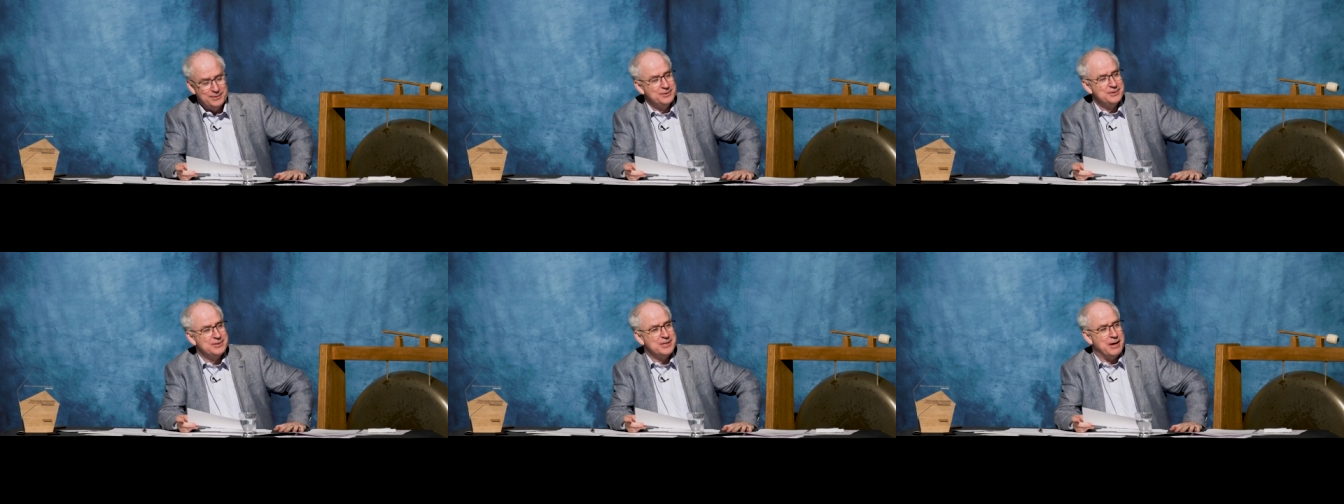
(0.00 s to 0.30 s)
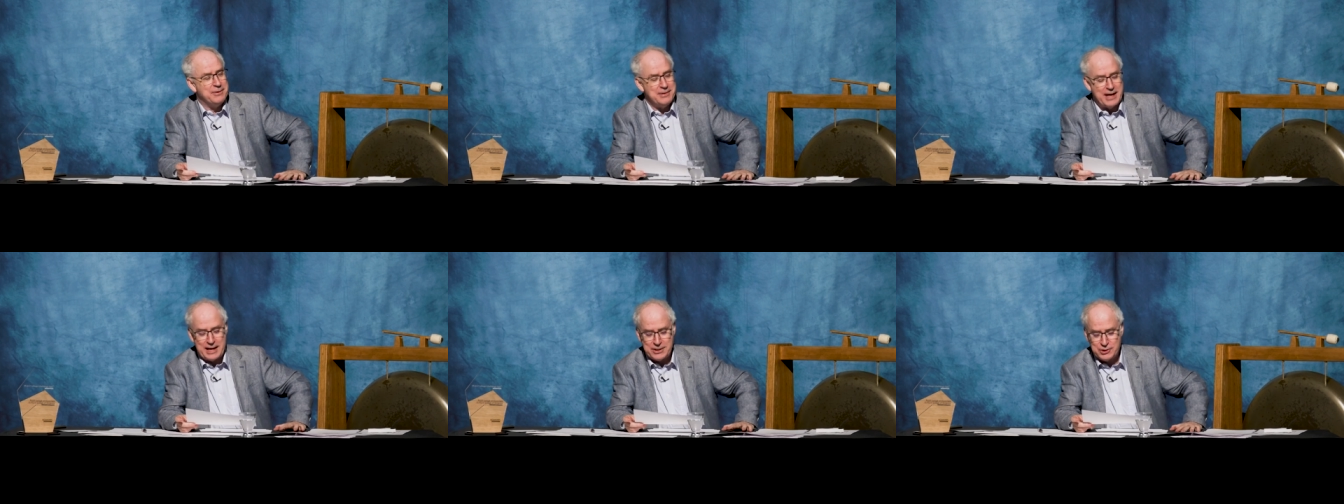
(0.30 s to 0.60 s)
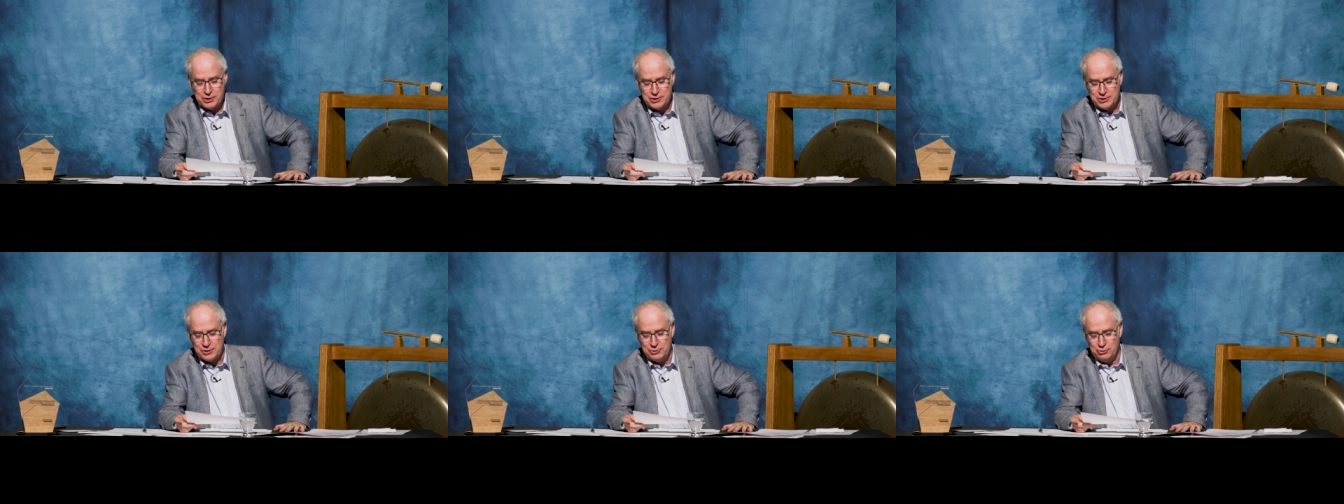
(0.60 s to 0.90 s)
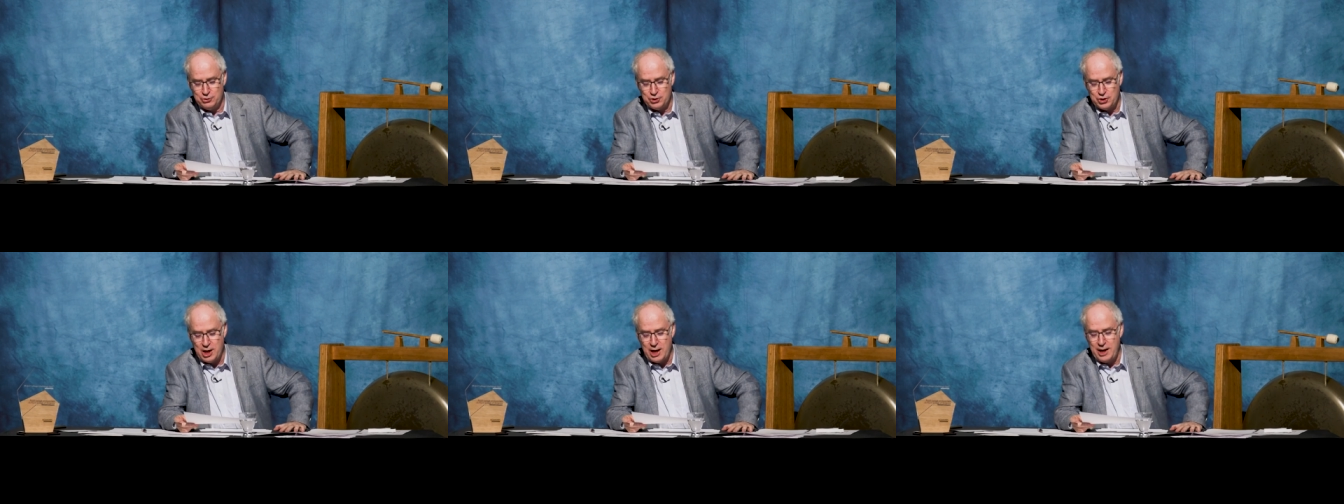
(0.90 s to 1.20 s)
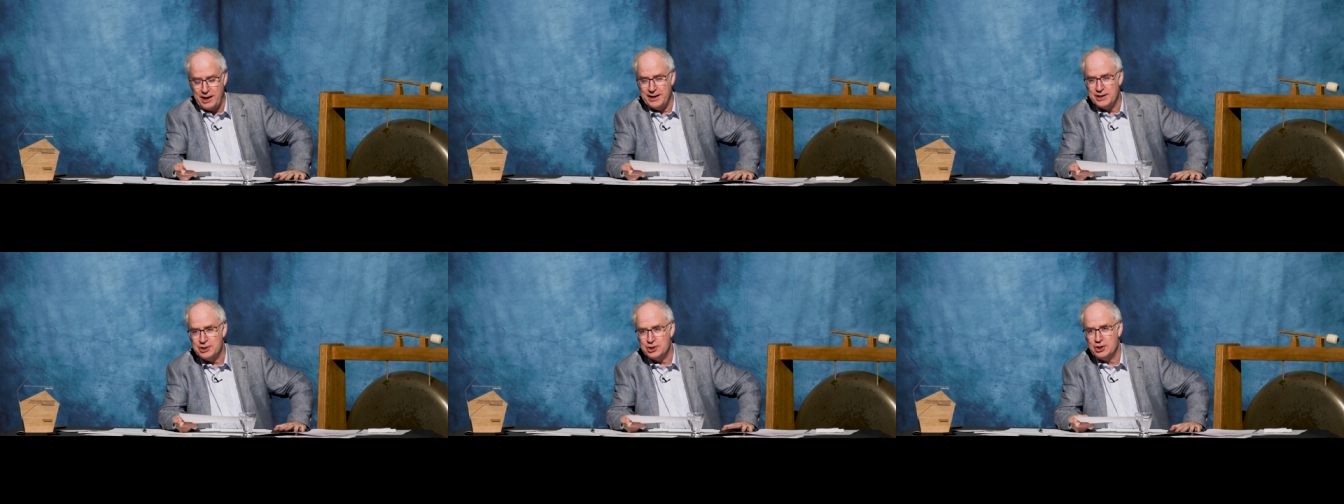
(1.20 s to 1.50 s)
So the actress called
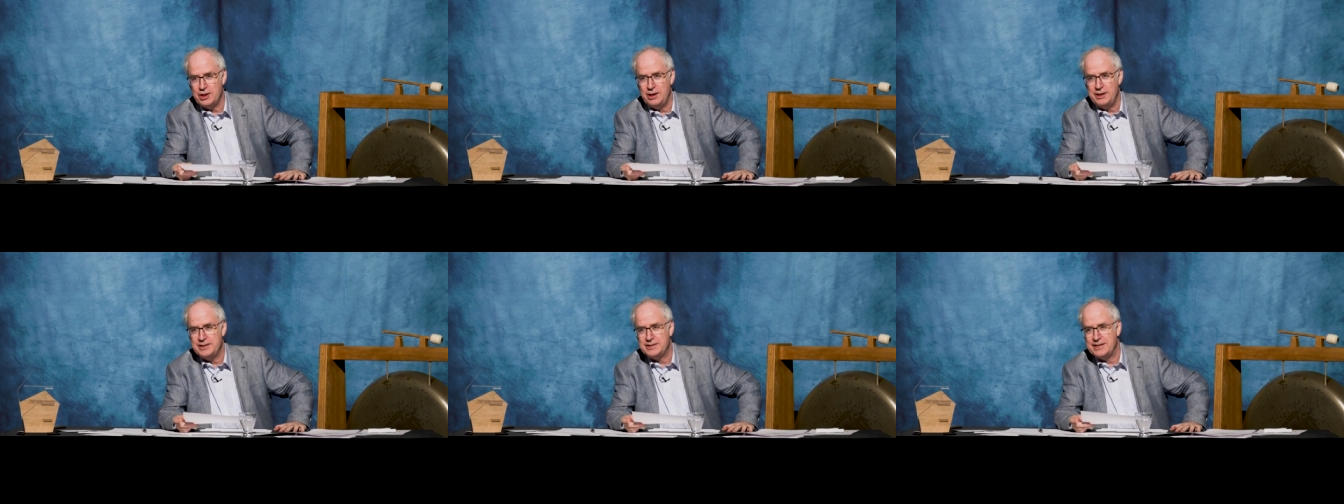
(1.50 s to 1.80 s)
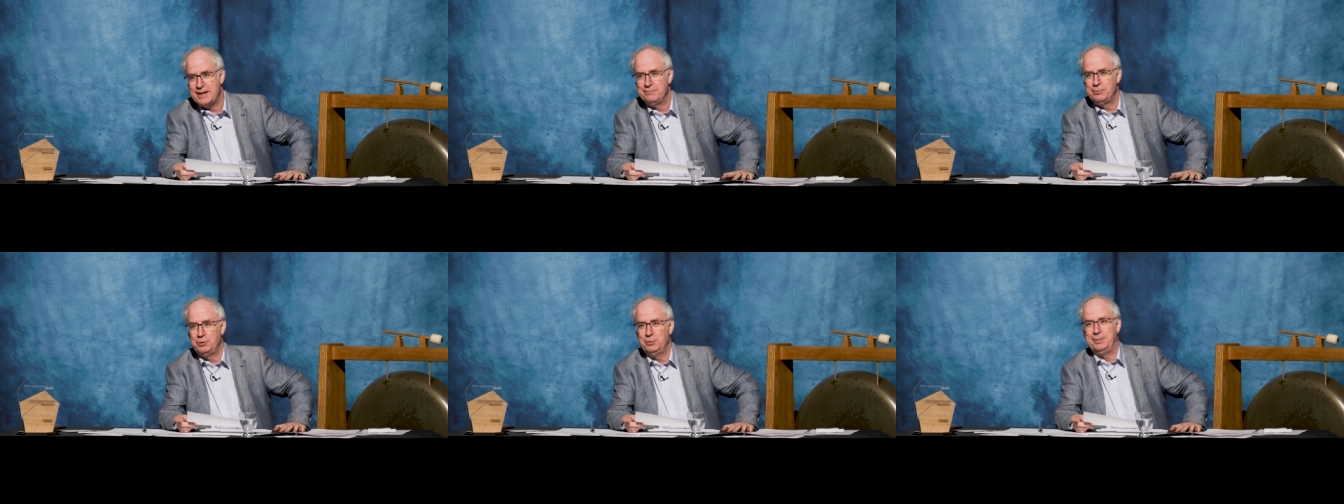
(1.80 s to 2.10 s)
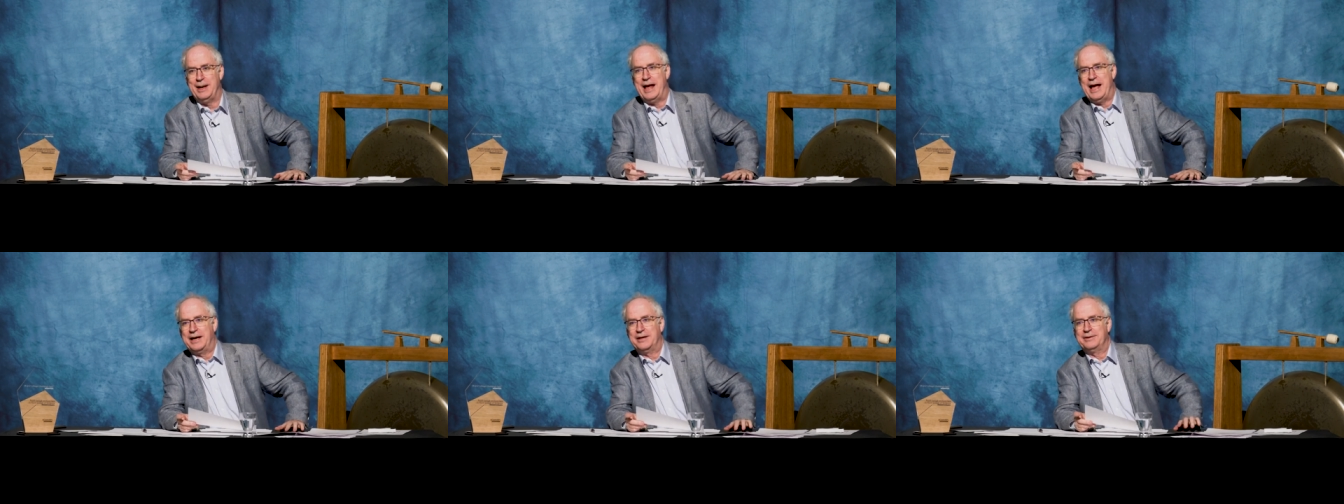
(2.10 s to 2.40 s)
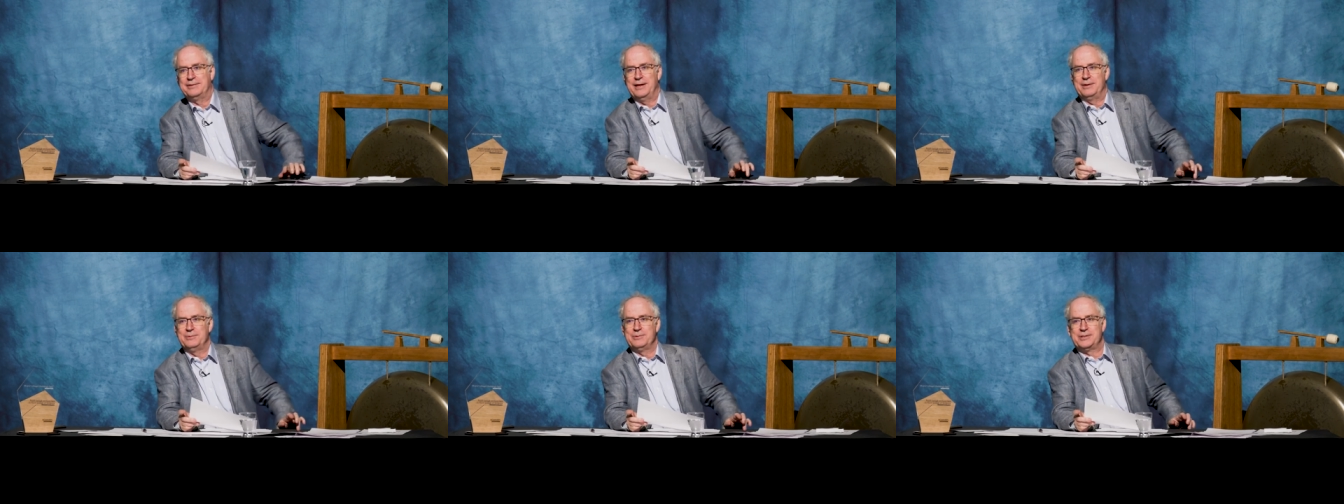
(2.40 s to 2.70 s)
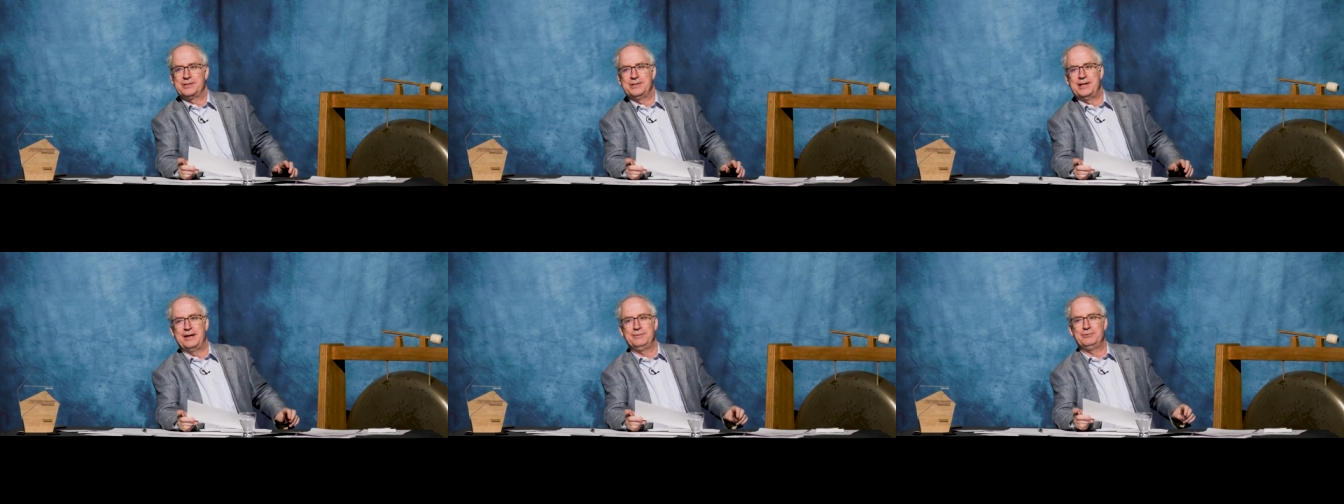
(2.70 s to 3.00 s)
Shirley, Shirley Temple Black. That
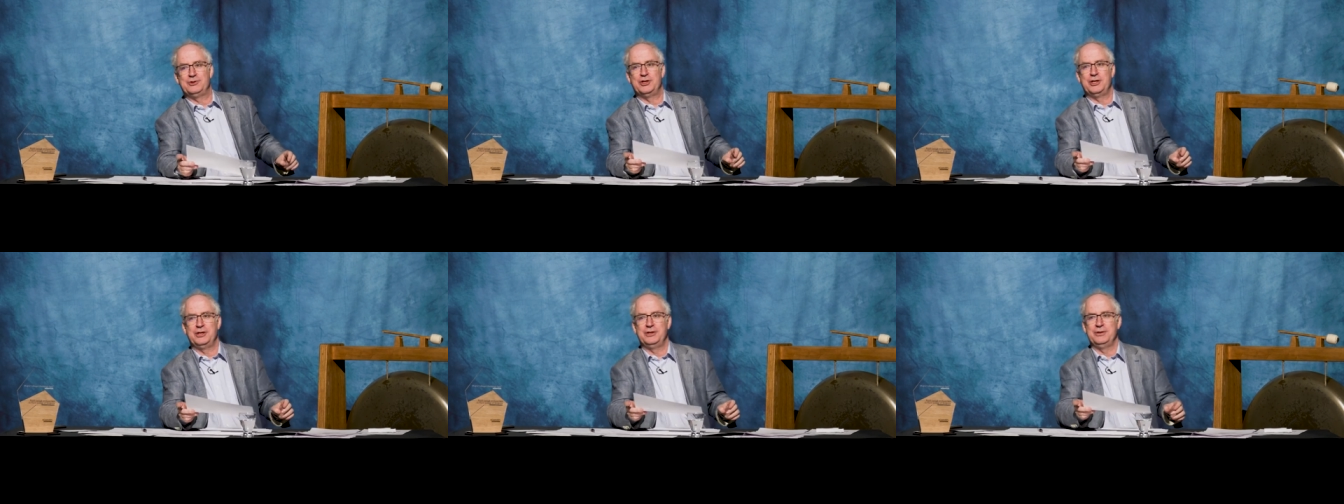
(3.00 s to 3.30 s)
was the name she